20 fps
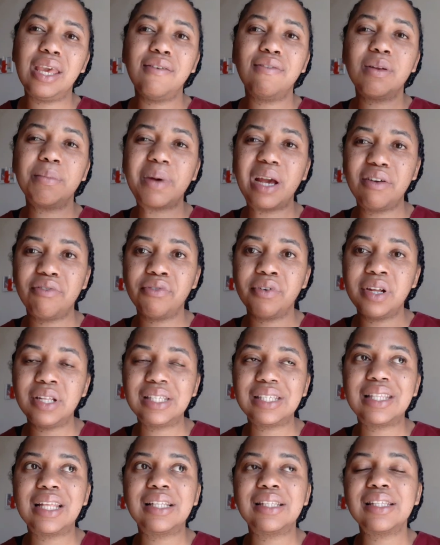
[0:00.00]
Even my
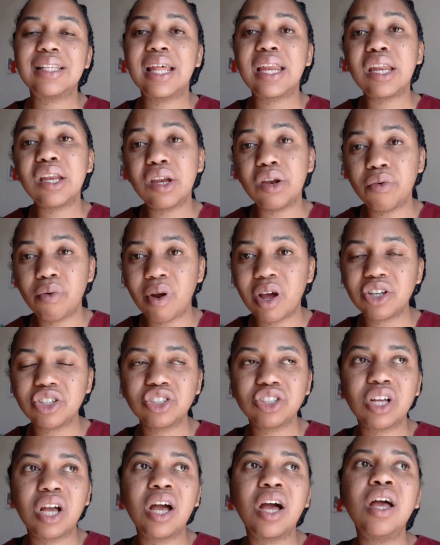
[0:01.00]
friends that studied in
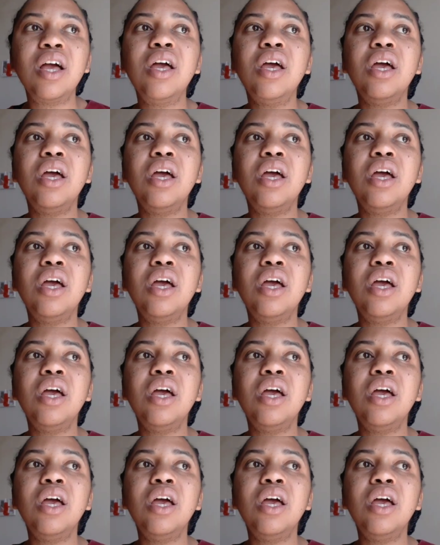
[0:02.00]
Russia,